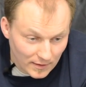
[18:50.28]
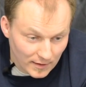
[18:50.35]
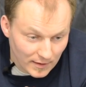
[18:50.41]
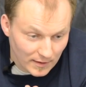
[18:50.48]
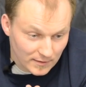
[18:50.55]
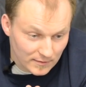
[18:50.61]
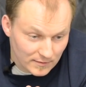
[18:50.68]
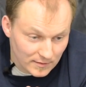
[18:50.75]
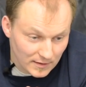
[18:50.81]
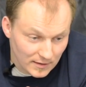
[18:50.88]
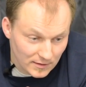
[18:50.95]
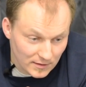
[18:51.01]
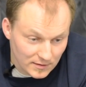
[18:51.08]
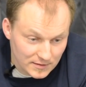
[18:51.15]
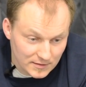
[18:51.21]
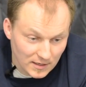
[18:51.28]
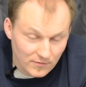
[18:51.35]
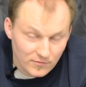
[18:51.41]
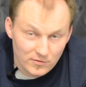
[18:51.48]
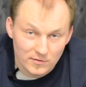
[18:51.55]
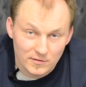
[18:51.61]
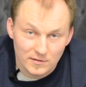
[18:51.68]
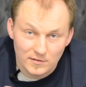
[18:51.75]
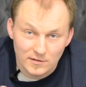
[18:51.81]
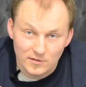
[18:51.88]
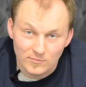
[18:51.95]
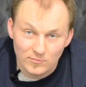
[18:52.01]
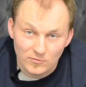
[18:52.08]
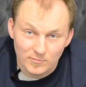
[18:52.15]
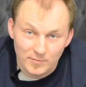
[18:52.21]
And uh, he suffered a
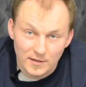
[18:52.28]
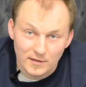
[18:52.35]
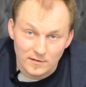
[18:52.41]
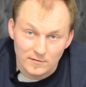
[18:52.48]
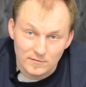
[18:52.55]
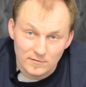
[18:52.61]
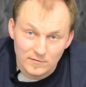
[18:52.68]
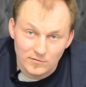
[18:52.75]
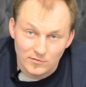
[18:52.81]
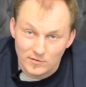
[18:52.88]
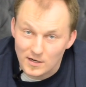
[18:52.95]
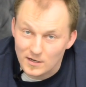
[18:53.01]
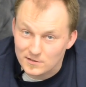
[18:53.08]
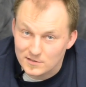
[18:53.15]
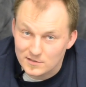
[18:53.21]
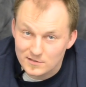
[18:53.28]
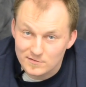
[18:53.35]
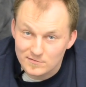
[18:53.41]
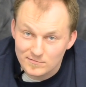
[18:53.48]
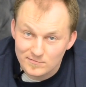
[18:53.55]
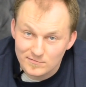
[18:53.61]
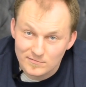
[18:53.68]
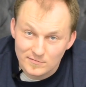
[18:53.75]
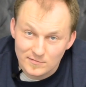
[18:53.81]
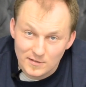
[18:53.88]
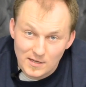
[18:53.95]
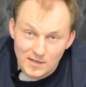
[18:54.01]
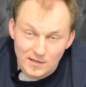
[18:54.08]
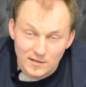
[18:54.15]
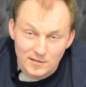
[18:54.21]
terrible pain for us.
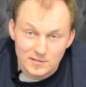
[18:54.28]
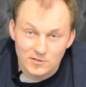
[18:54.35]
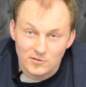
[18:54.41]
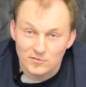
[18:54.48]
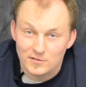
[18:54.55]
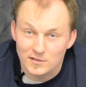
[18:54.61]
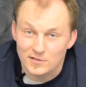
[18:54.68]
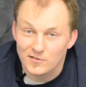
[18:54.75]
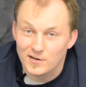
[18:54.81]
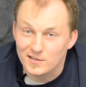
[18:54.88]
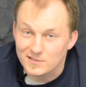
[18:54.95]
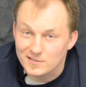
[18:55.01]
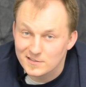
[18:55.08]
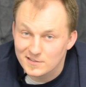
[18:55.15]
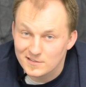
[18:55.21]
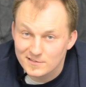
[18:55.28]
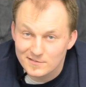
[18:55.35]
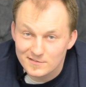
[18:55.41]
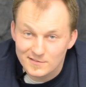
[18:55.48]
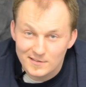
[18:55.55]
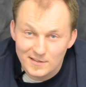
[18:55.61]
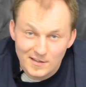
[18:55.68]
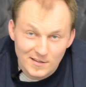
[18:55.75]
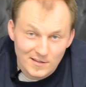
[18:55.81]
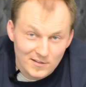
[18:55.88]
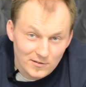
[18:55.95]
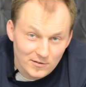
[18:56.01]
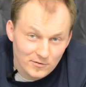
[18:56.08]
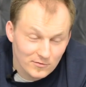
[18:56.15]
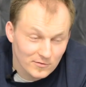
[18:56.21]
It's called a grace.
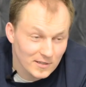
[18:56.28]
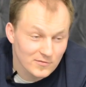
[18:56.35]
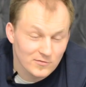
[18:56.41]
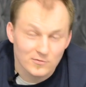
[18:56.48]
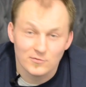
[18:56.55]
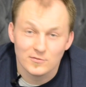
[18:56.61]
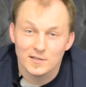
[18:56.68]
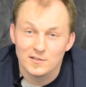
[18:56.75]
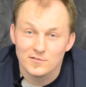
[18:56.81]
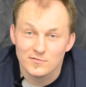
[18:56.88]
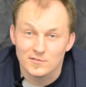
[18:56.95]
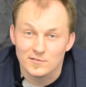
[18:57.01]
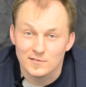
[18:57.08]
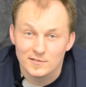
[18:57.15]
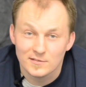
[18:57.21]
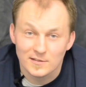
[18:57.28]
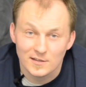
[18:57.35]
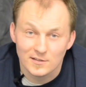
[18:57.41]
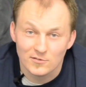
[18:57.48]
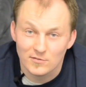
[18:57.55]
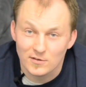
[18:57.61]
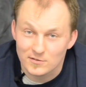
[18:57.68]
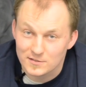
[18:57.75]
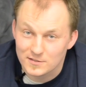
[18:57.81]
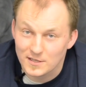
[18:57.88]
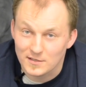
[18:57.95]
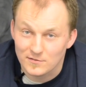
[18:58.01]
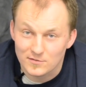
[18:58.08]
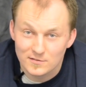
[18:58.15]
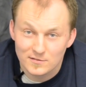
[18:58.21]
You don't have to do anything and you are
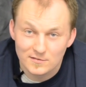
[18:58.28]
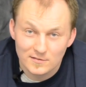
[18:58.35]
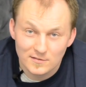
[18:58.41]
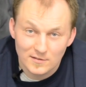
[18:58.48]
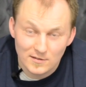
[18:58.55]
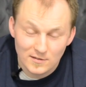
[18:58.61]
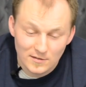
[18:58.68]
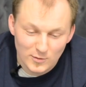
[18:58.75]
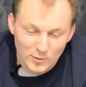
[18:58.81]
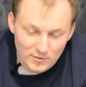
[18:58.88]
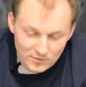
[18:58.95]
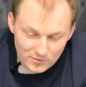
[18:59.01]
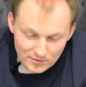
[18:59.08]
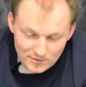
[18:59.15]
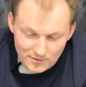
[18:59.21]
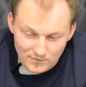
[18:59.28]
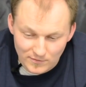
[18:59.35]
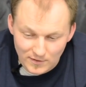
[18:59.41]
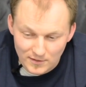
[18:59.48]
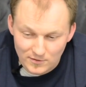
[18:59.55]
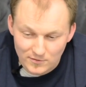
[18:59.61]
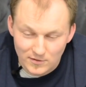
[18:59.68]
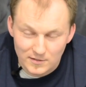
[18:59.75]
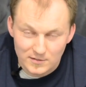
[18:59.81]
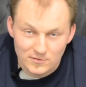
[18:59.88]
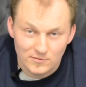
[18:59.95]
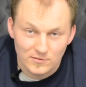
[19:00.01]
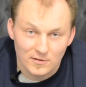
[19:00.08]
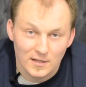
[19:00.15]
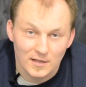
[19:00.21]
saved. Just invite Christ
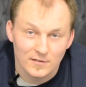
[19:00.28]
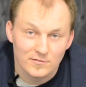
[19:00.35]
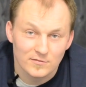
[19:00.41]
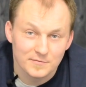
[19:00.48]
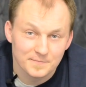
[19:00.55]
to your life.